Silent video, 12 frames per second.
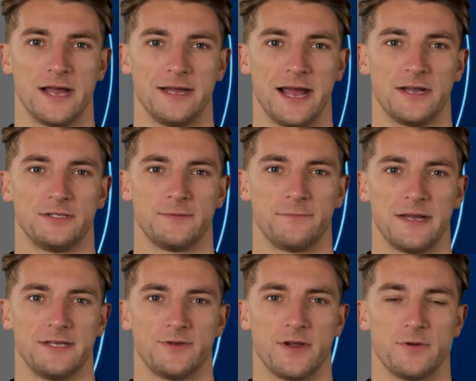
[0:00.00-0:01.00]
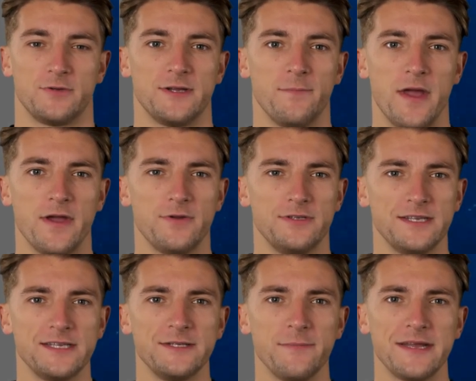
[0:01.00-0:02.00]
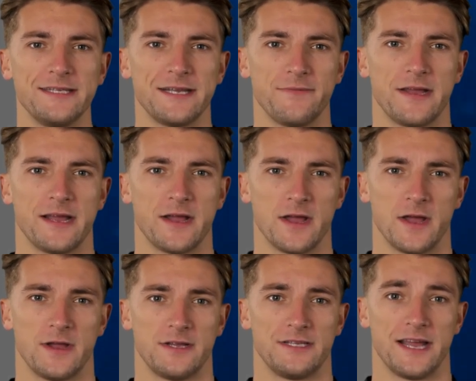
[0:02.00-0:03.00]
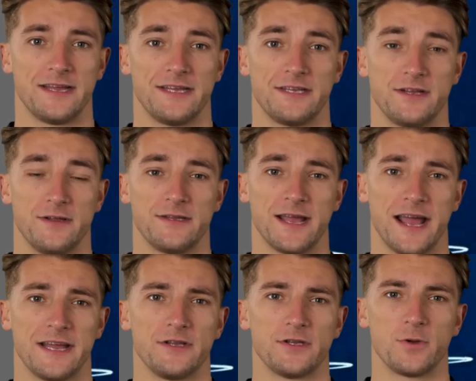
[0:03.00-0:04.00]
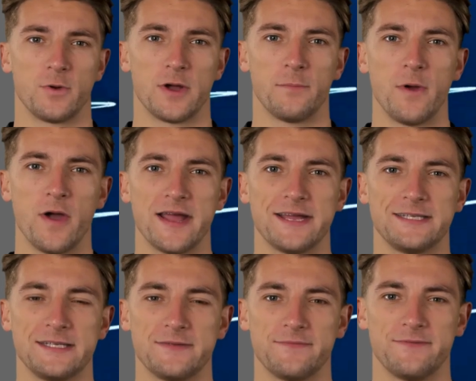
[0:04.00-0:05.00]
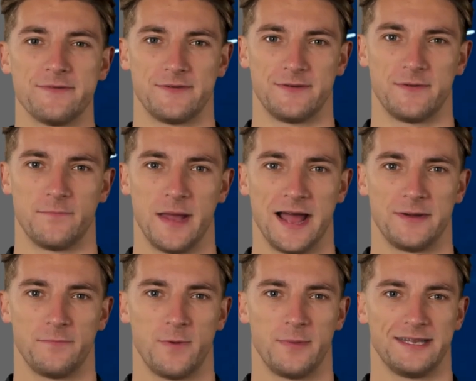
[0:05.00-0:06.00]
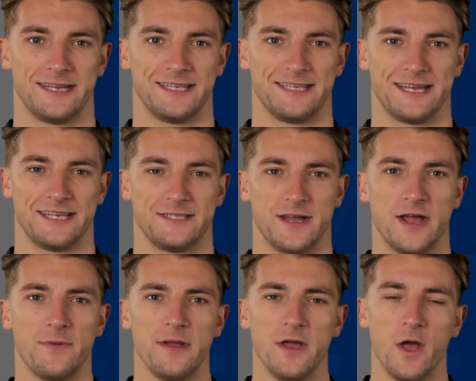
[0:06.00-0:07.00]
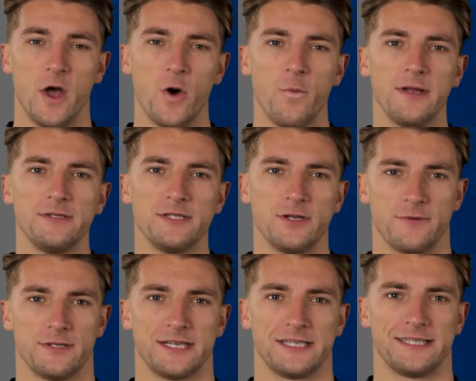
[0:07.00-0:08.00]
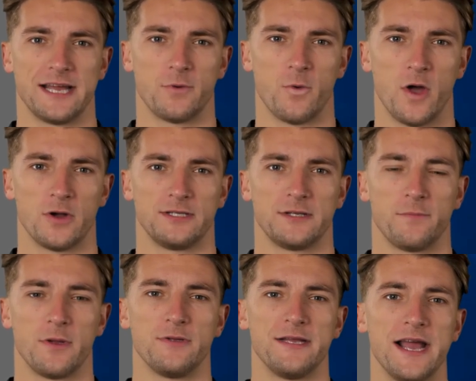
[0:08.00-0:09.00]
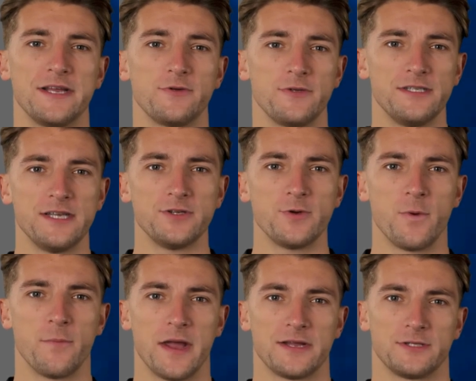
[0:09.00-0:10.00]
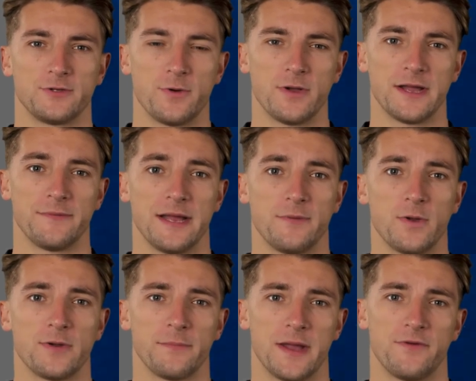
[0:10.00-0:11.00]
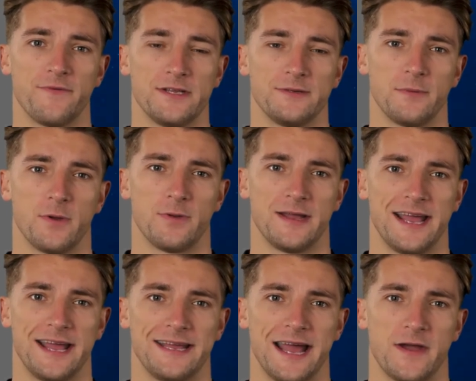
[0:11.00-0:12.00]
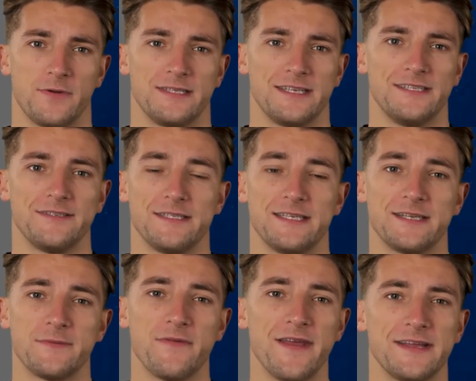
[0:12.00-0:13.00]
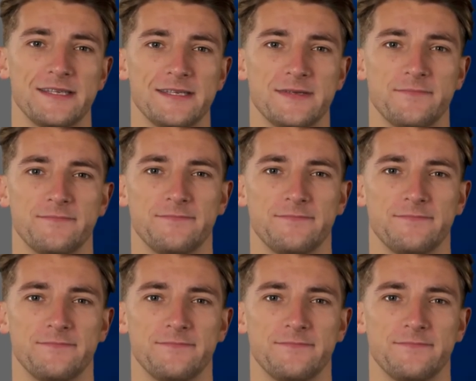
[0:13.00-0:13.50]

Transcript: and allows administrators to monitor system activity, detect issues, and ensure compliance. By implementing syslog, all web servers can send logs in real time to a central repository, enabling better visibility and analysis of system events.